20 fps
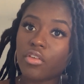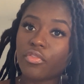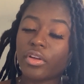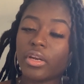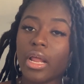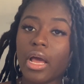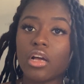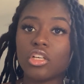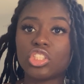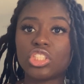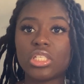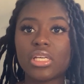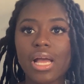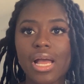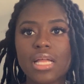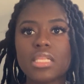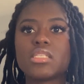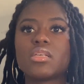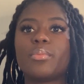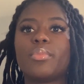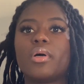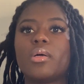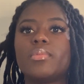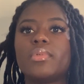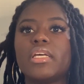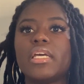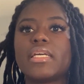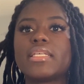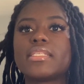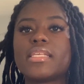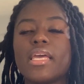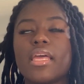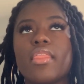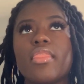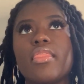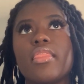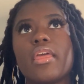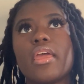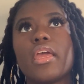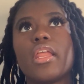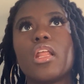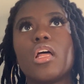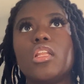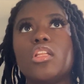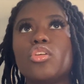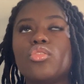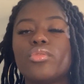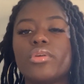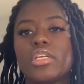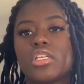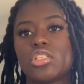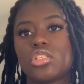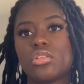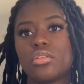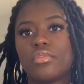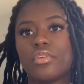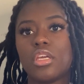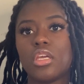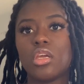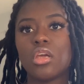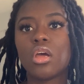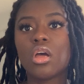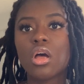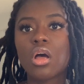and how she got into Publix, and then a little history